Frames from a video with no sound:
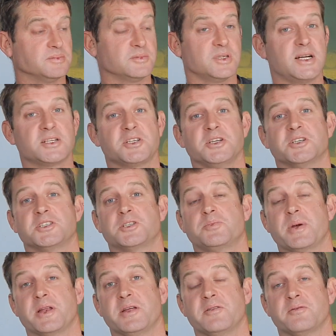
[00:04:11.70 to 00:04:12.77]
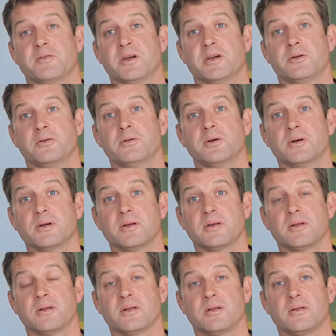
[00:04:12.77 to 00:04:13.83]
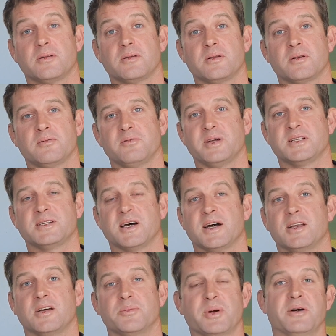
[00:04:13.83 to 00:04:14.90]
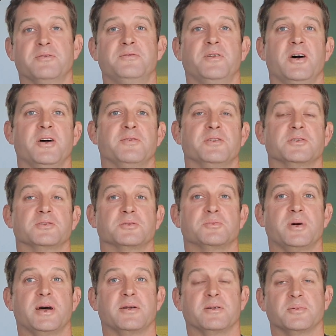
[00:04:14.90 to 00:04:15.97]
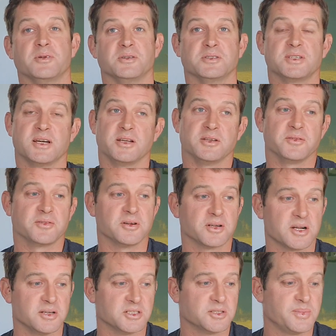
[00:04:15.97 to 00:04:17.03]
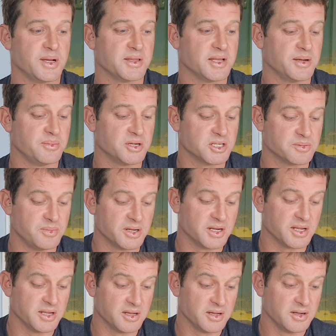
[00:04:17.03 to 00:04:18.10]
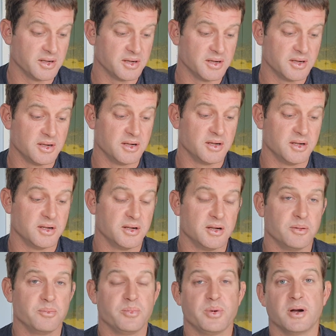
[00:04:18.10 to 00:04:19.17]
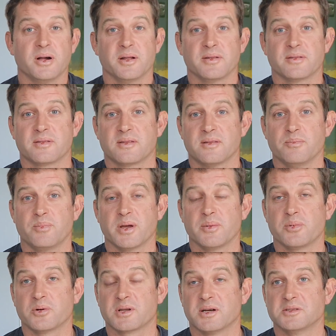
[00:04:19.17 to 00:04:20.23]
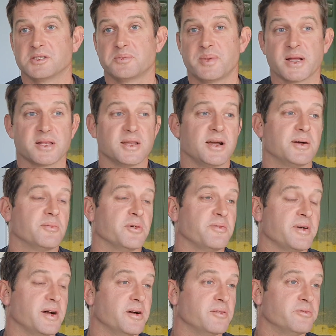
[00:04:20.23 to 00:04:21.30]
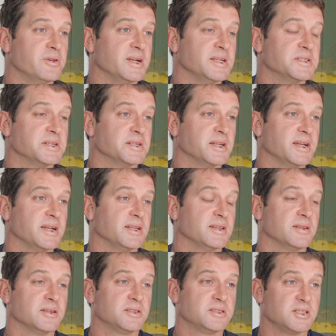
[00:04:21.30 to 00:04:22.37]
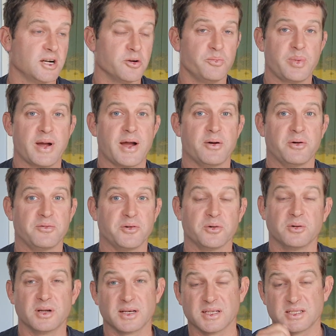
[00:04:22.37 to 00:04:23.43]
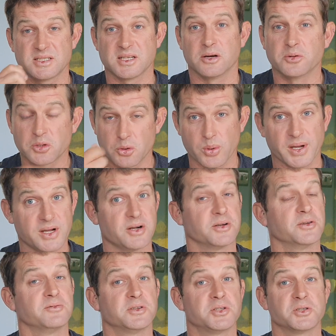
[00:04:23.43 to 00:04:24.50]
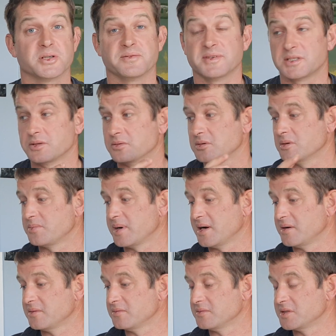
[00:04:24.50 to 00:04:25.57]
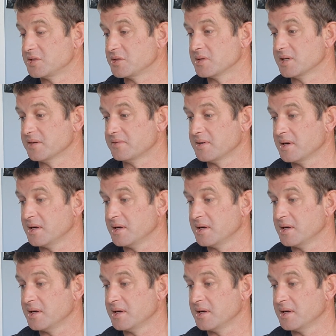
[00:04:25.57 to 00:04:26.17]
Actually, a spinning reel, they retail at about £500. I'm not saying you've got to go and spend that much money, but people don't spend that without a reason. It's so powerful and it's so quick on the retrieve. It's all about retrieve.